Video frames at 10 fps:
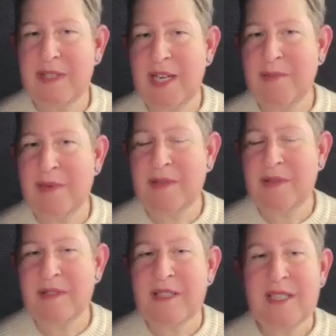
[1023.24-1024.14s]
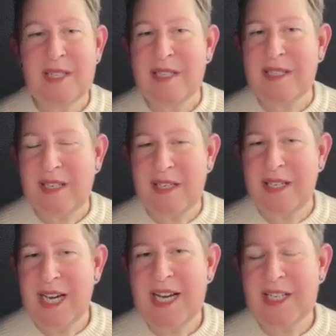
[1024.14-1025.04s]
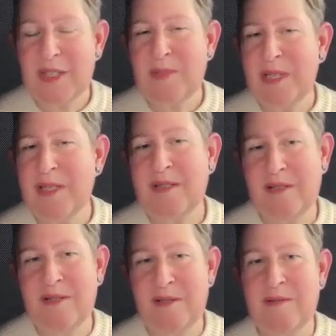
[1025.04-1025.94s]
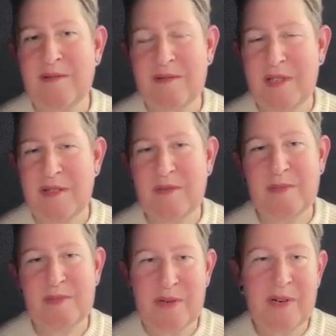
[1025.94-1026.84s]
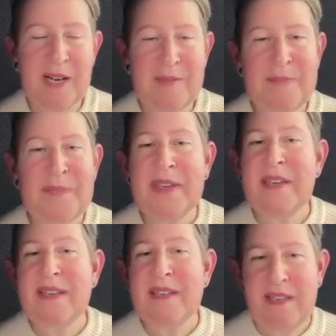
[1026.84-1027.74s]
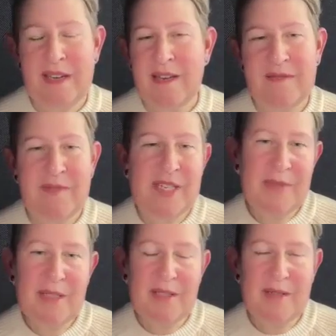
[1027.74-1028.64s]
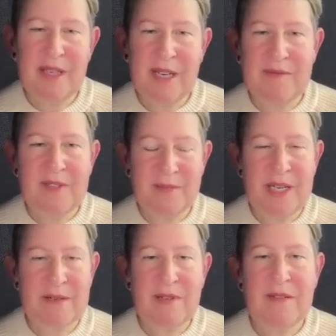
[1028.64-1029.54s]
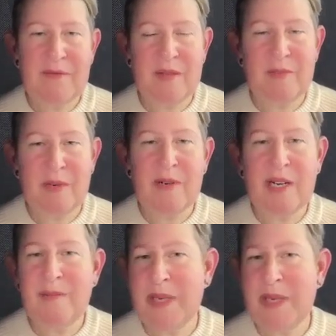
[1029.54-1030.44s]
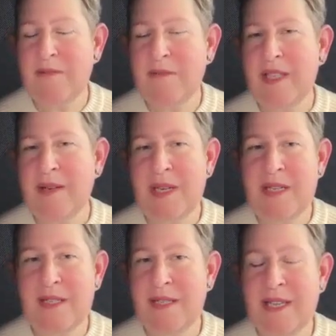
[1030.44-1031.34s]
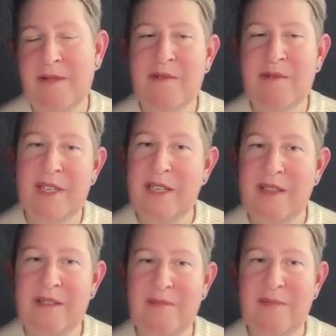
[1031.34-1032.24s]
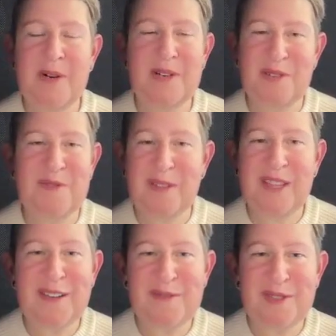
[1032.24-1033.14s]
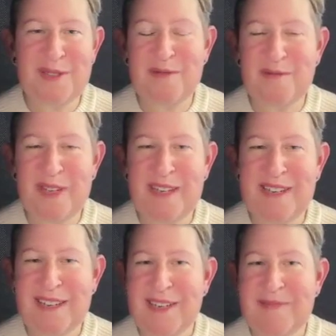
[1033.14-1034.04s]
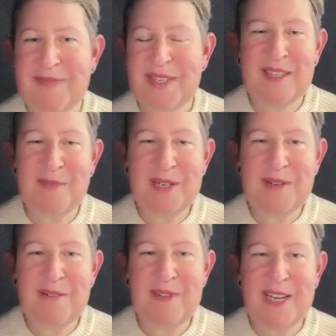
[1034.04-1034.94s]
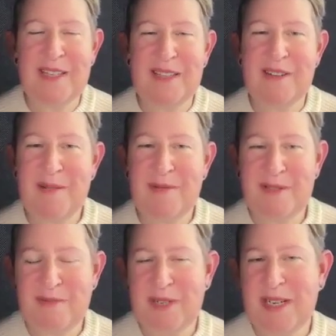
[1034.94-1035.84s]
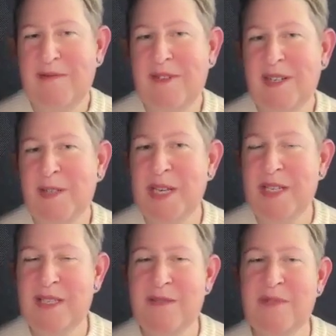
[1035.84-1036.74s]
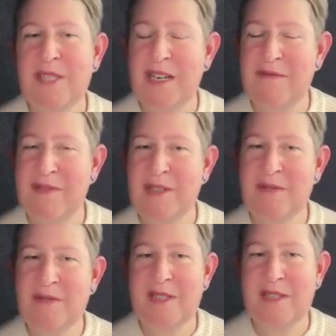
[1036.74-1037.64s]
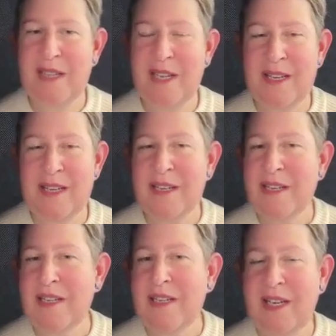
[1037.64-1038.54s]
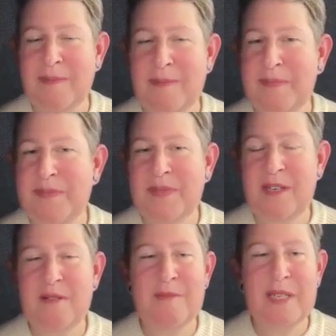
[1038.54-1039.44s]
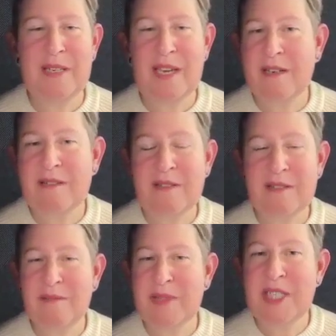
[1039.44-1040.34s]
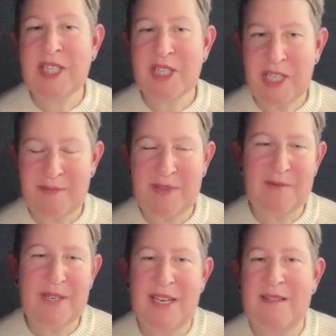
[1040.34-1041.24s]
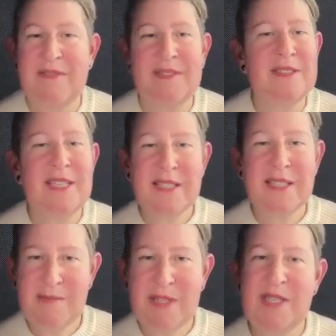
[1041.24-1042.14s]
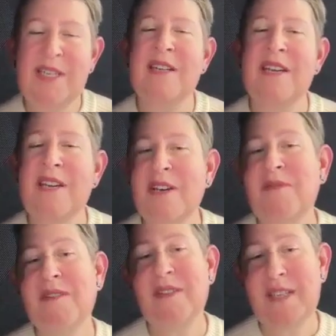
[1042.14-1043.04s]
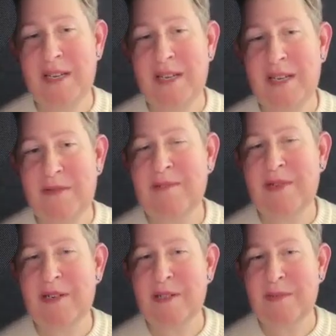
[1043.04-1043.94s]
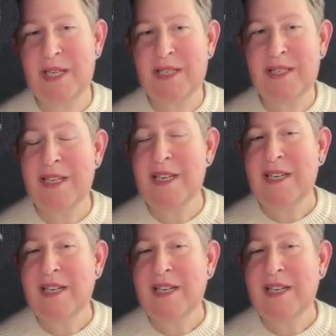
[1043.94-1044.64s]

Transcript: of capital and cash plus also, program investment. So we have some equity for the program, but what that means is that we're really their partners for life. So we take them under our wing. They're able to work out of our spaces, which have resources like mechanical machine shop that we have a CNC machine. We have a chemistry lab in our space.